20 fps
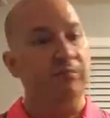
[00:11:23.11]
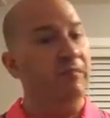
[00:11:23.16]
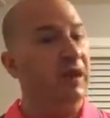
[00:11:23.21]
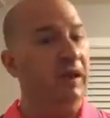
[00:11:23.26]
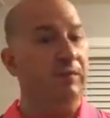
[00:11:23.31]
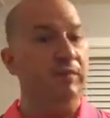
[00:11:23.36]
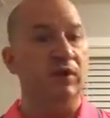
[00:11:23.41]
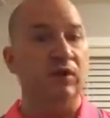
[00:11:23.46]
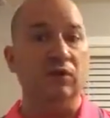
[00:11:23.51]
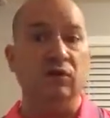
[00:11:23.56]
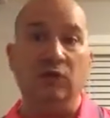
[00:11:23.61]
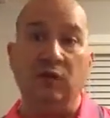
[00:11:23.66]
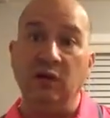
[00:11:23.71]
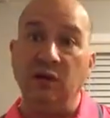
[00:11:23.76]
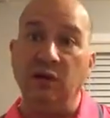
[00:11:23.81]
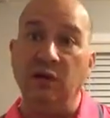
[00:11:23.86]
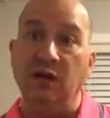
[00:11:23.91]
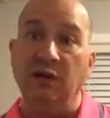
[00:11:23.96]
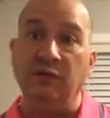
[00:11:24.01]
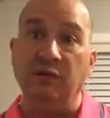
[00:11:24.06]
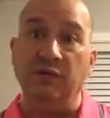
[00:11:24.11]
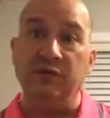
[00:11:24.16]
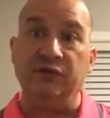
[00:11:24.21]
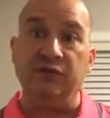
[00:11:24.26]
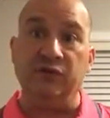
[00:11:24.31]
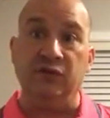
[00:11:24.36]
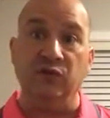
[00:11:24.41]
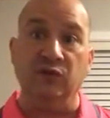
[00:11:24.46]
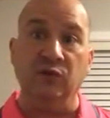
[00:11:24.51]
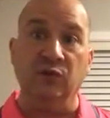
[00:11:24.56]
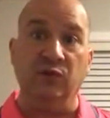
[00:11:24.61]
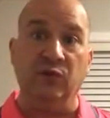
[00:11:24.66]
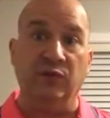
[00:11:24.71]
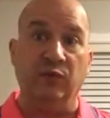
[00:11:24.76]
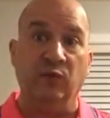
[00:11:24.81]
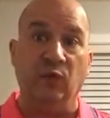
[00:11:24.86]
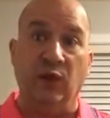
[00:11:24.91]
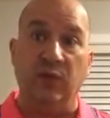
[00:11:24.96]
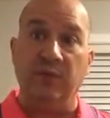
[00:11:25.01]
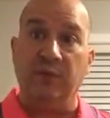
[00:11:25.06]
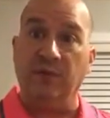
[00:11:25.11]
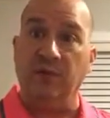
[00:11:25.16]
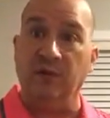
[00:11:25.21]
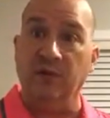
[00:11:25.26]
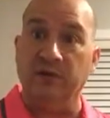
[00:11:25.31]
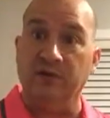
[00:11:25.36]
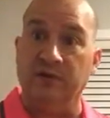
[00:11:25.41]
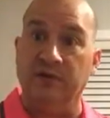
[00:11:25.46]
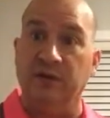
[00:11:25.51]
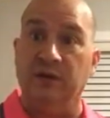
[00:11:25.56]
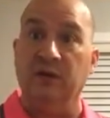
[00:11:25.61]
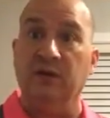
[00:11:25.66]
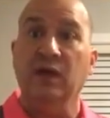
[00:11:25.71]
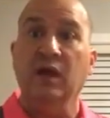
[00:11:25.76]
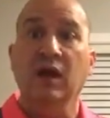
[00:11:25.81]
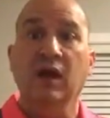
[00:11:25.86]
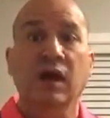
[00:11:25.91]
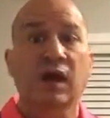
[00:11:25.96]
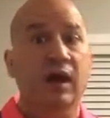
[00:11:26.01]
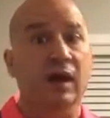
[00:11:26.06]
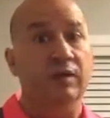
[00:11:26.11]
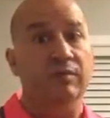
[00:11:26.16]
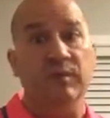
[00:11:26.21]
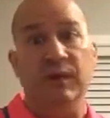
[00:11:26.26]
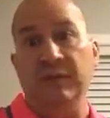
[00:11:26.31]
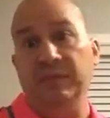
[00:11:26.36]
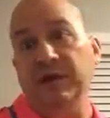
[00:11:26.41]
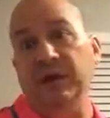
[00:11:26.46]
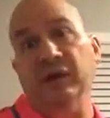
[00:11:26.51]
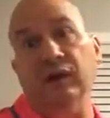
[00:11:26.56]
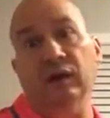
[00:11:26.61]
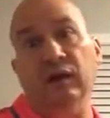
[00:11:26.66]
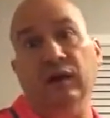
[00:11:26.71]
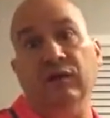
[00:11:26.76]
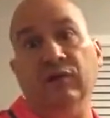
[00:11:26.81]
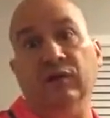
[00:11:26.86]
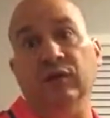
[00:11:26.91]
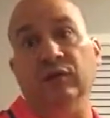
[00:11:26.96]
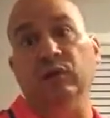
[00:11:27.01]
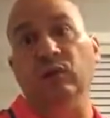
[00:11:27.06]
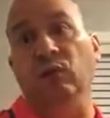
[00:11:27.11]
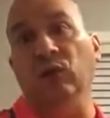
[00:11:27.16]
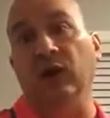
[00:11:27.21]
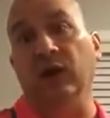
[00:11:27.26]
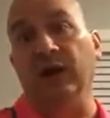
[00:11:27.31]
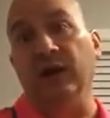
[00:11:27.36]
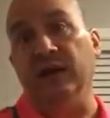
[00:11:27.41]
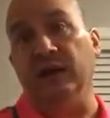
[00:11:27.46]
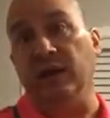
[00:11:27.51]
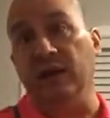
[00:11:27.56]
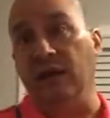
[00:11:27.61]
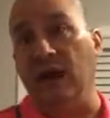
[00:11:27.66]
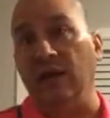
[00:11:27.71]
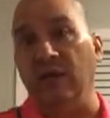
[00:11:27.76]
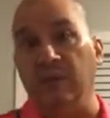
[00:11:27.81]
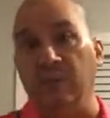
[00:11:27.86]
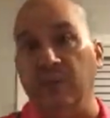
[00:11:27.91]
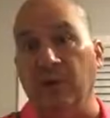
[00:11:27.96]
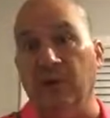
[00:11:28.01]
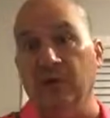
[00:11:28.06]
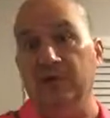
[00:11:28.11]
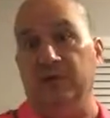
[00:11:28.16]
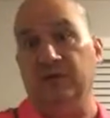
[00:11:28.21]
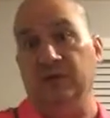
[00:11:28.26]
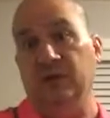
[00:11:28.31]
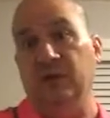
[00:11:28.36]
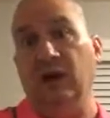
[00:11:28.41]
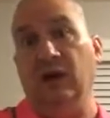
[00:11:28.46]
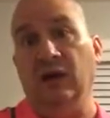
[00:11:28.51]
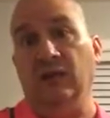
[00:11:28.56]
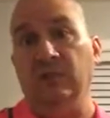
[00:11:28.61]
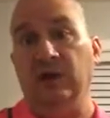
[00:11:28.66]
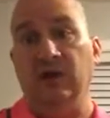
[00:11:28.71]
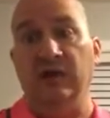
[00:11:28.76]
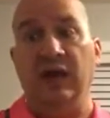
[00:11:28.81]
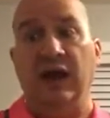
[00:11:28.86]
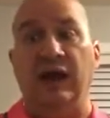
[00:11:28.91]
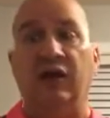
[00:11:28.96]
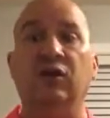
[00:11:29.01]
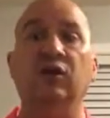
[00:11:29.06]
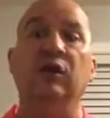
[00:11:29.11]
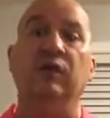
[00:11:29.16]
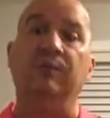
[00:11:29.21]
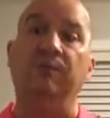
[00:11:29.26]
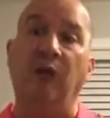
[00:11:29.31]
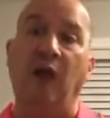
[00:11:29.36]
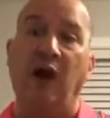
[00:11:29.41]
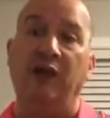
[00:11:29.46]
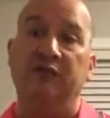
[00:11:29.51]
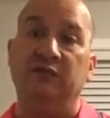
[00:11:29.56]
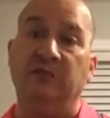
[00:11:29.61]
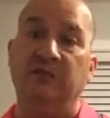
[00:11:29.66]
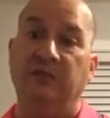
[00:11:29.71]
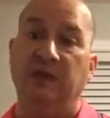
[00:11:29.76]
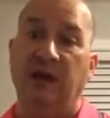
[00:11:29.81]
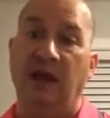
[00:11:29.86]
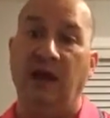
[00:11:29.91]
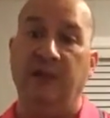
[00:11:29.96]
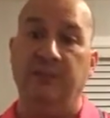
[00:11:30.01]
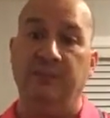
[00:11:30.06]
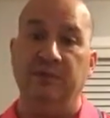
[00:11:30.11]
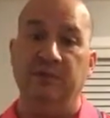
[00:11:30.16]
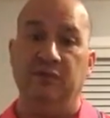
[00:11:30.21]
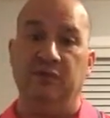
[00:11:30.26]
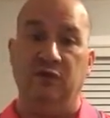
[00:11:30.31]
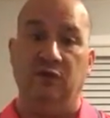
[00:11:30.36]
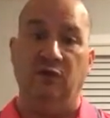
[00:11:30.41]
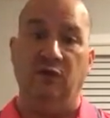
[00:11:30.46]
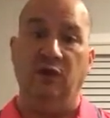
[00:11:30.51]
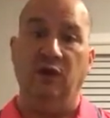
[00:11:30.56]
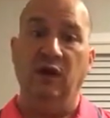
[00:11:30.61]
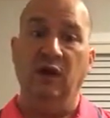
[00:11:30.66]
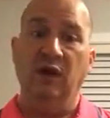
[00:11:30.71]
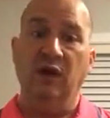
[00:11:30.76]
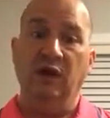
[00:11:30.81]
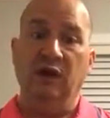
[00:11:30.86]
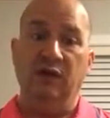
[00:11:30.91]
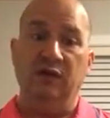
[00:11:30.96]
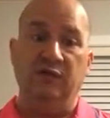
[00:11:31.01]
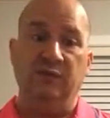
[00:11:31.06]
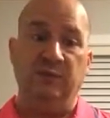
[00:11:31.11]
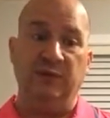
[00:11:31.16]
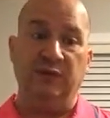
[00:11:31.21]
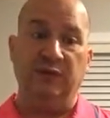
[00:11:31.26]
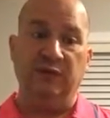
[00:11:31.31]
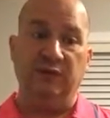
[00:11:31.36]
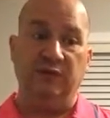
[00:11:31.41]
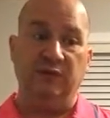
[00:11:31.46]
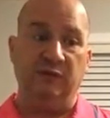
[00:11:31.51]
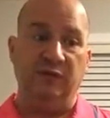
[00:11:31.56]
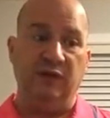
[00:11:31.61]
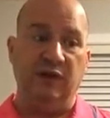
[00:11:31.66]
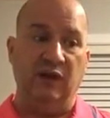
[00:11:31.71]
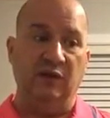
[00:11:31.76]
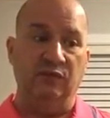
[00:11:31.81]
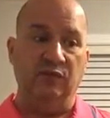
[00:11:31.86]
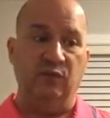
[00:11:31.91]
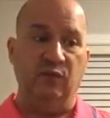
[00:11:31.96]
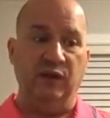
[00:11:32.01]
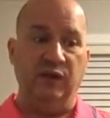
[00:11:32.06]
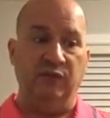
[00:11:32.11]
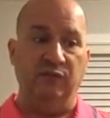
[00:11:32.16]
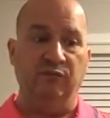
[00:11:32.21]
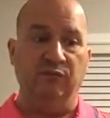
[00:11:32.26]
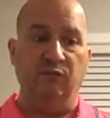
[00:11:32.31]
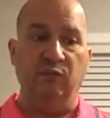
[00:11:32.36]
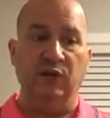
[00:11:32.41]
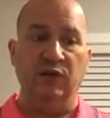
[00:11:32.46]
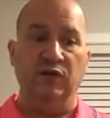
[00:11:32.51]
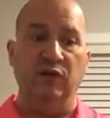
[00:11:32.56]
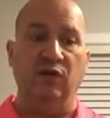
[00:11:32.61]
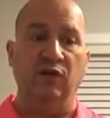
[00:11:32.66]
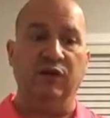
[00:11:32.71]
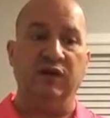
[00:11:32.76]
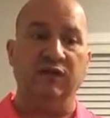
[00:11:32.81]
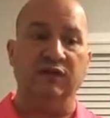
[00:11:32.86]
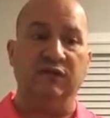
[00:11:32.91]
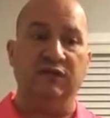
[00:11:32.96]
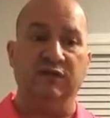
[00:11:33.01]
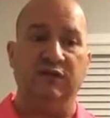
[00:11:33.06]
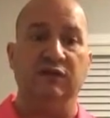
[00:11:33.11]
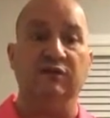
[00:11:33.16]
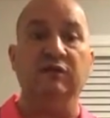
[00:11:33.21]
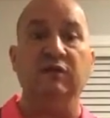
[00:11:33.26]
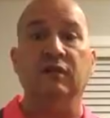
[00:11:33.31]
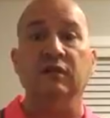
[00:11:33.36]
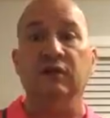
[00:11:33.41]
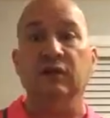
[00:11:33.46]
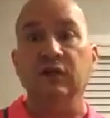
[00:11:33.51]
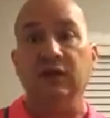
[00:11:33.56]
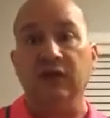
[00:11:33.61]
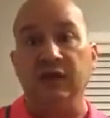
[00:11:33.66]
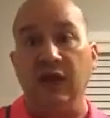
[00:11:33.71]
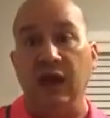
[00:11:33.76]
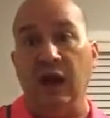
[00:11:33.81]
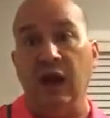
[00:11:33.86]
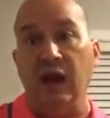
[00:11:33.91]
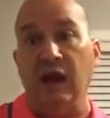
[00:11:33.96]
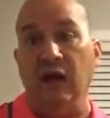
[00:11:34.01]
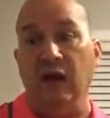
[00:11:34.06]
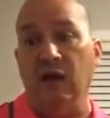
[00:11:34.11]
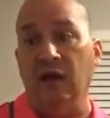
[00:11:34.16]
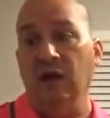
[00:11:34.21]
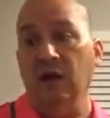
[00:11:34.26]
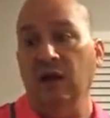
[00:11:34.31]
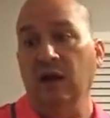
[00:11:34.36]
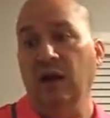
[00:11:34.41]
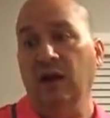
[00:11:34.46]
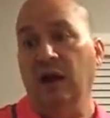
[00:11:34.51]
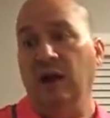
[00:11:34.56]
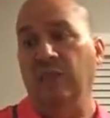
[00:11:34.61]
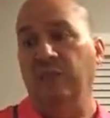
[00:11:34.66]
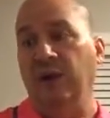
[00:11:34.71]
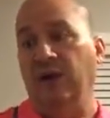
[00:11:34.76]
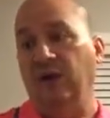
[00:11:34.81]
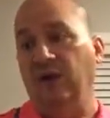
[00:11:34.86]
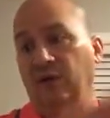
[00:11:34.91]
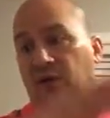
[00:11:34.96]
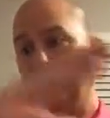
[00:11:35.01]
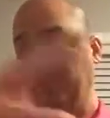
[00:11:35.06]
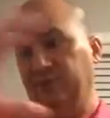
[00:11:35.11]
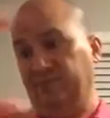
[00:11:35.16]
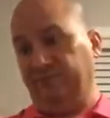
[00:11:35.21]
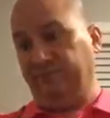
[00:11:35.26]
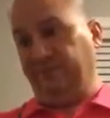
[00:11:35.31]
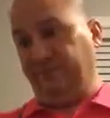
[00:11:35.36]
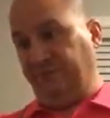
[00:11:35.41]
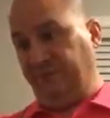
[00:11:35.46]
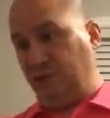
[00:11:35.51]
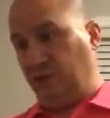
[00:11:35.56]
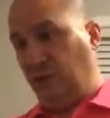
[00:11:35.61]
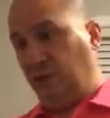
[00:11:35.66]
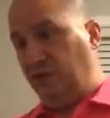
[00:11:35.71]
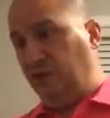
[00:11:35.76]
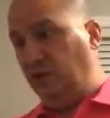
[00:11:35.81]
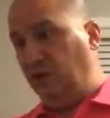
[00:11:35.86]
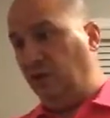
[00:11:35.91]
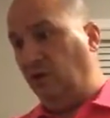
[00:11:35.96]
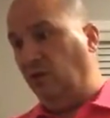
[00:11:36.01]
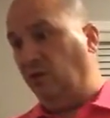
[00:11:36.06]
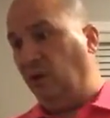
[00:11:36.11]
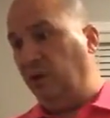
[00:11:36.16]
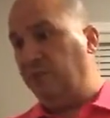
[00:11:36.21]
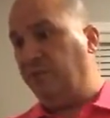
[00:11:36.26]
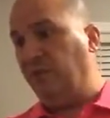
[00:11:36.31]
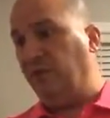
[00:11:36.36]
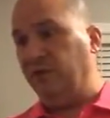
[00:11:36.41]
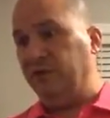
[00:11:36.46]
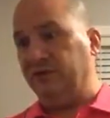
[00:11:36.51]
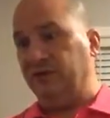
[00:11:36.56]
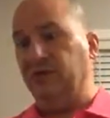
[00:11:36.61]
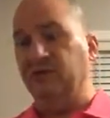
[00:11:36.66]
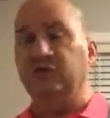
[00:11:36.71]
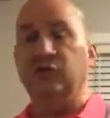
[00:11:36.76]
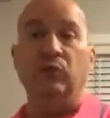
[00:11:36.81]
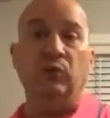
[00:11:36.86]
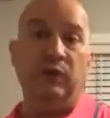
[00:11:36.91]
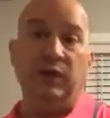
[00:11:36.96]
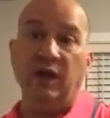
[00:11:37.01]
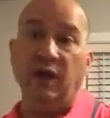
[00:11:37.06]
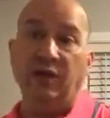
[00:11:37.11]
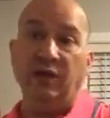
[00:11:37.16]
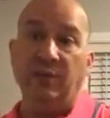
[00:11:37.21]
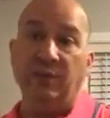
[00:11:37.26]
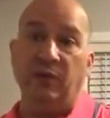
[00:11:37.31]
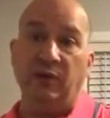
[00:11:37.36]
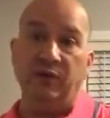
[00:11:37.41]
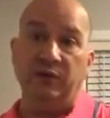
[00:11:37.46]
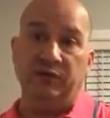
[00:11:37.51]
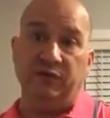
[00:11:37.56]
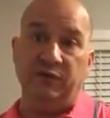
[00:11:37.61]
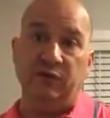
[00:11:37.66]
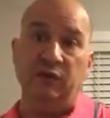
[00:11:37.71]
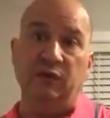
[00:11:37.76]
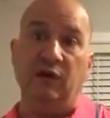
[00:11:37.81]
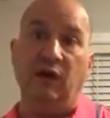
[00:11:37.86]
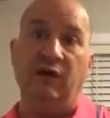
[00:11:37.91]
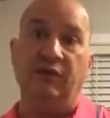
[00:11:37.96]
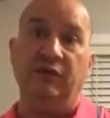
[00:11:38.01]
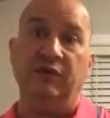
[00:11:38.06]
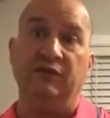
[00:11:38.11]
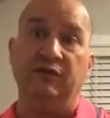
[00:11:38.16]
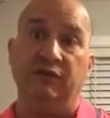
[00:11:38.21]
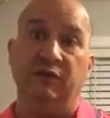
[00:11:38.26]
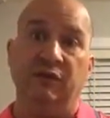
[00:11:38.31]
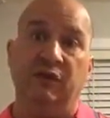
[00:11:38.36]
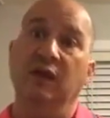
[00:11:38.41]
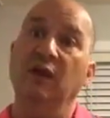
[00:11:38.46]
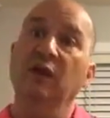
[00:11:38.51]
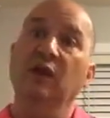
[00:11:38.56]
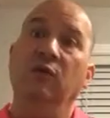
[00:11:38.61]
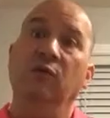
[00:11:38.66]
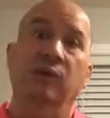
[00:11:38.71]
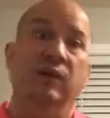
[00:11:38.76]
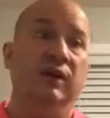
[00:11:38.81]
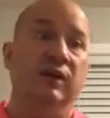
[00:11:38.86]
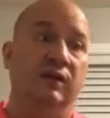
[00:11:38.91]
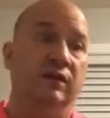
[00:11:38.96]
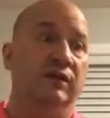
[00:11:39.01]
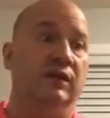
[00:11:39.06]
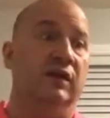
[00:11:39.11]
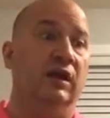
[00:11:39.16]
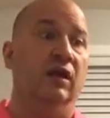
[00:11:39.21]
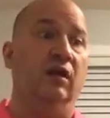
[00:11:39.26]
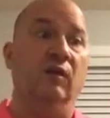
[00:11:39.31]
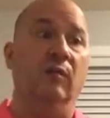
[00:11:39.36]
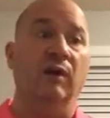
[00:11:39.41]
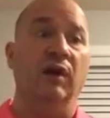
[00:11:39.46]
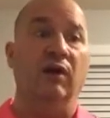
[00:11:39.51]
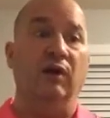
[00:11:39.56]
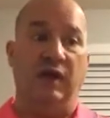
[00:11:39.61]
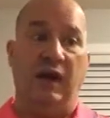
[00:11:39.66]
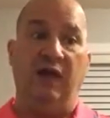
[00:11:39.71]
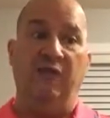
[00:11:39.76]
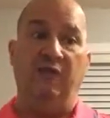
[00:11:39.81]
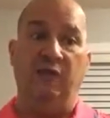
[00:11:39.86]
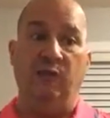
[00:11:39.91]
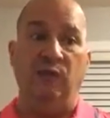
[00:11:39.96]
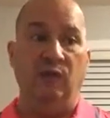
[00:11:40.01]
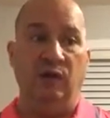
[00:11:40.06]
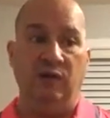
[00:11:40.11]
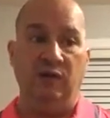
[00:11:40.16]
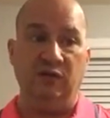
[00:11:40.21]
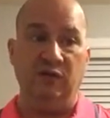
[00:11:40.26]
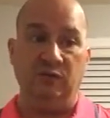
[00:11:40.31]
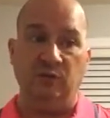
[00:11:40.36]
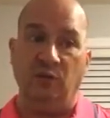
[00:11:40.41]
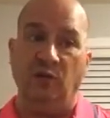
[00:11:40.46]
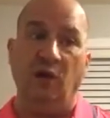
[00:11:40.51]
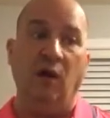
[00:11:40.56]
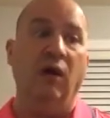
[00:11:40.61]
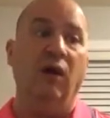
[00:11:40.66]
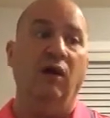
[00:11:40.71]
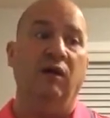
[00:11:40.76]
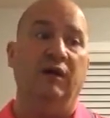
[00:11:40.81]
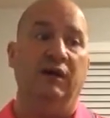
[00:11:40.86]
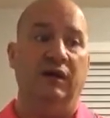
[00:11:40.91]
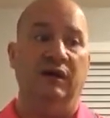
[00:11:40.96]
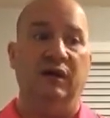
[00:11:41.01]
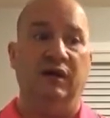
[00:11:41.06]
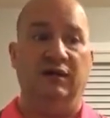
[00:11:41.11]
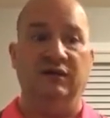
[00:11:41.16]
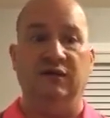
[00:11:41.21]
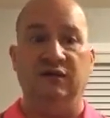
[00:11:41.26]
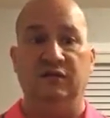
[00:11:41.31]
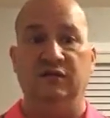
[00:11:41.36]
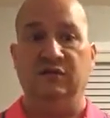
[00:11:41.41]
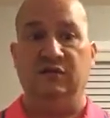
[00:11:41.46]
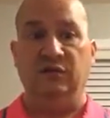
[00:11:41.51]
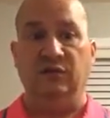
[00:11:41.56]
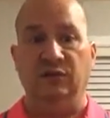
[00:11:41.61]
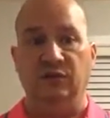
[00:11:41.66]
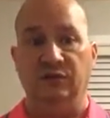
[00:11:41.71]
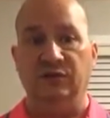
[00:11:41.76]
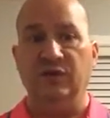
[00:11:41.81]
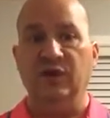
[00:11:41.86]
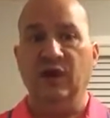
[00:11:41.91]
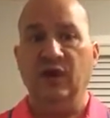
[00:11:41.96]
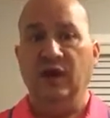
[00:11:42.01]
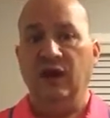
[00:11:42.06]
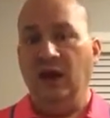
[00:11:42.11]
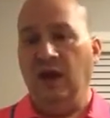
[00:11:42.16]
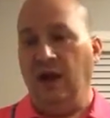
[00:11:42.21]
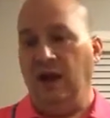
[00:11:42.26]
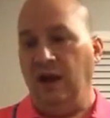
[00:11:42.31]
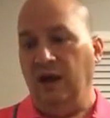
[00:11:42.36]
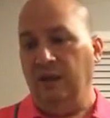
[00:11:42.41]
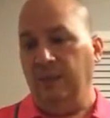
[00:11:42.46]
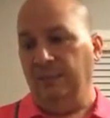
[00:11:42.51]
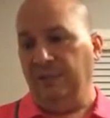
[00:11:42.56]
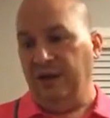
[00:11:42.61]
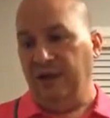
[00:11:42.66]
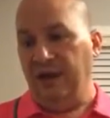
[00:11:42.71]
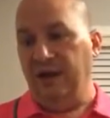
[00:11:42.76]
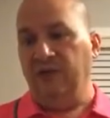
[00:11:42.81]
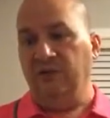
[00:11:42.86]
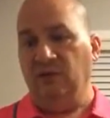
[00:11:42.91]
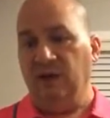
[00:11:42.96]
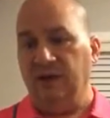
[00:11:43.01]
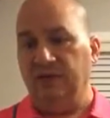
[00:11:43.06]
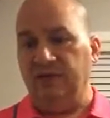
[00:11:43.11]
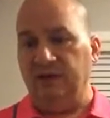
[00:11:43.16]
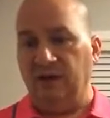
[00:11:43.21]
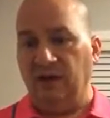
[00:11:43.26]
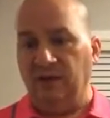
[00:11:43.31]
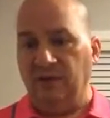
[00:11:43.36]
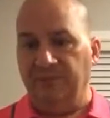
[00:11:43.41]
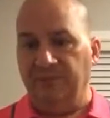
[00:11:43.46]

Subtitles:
Maybe you're at a level 2 with one person and maybe at a level 1 in another person. I mean, that could possibly happen too, is because sometimes we don't consistently care about one person to another person. And obviously we need to care about everyone because we're all connected souls. But anyways,